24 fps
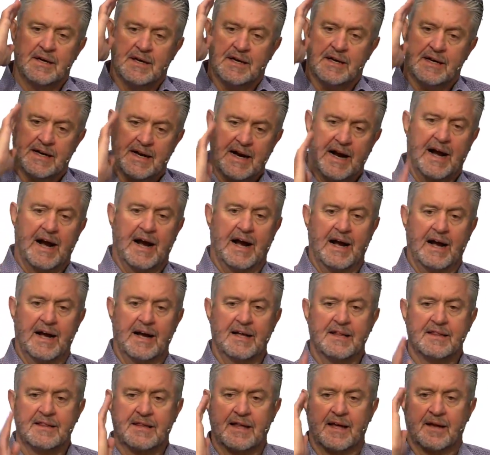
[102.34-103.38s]
guy
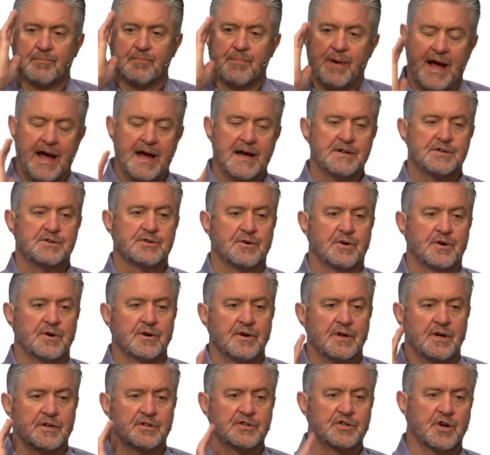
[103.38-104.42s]
that pastored
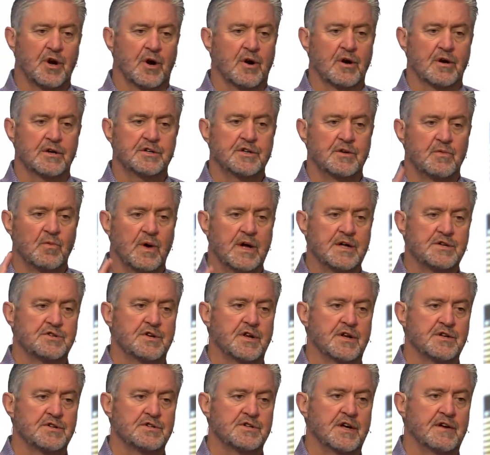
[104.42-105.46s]
a church in West
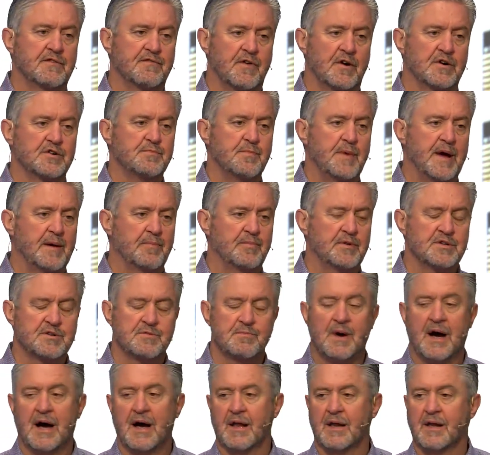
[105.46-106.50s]
Tennessee, First Baptist
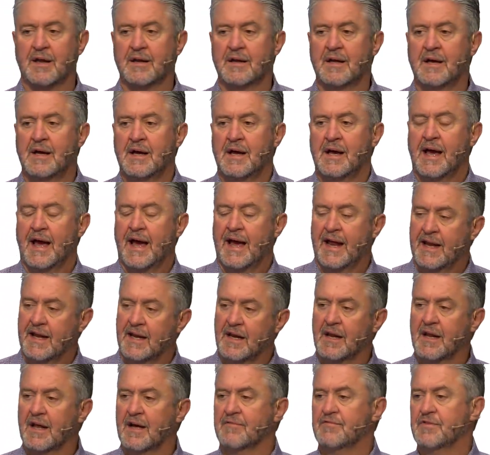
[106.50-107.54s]
Milan, and he
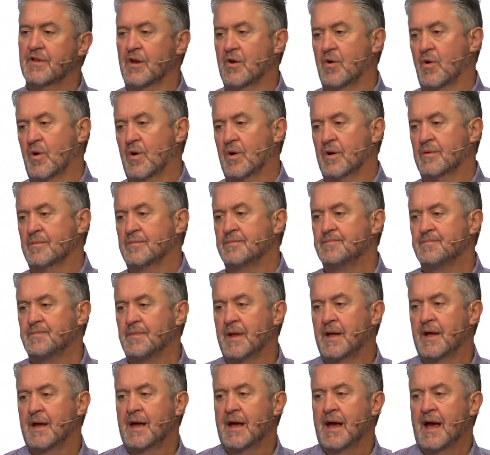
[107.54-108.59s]
loved the Lord.
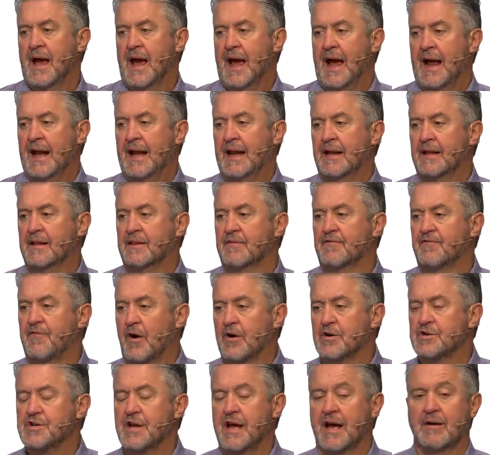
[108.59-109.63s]
And the
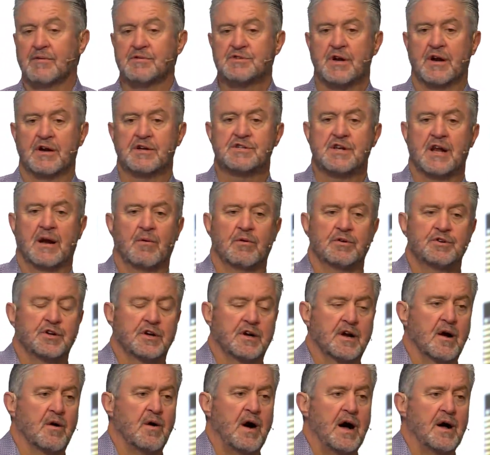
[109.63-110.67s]
first day I was there, he said, I want you to
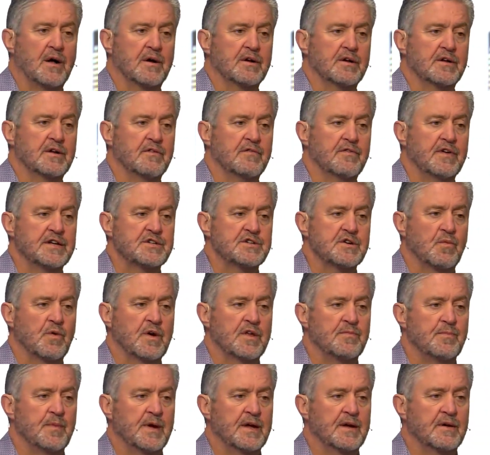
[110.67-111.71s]
go to visit
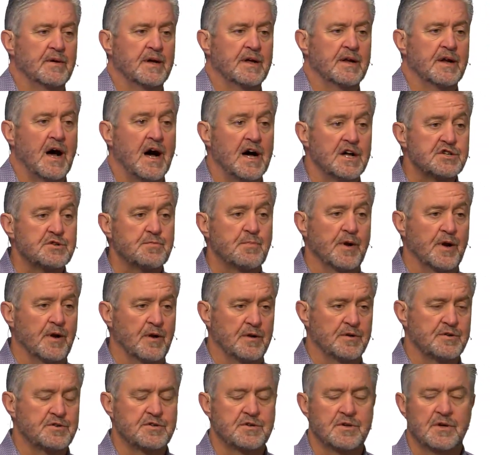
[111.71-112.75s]
with me in
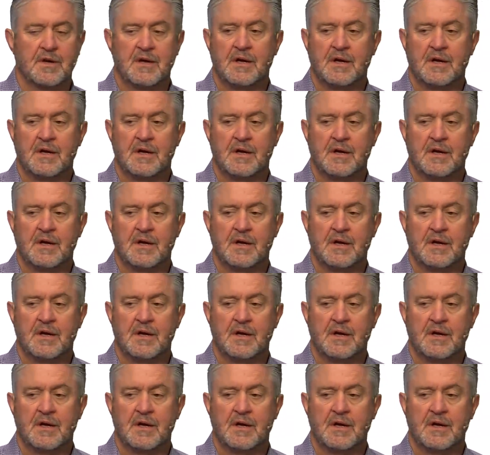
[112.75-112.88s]
hospitals.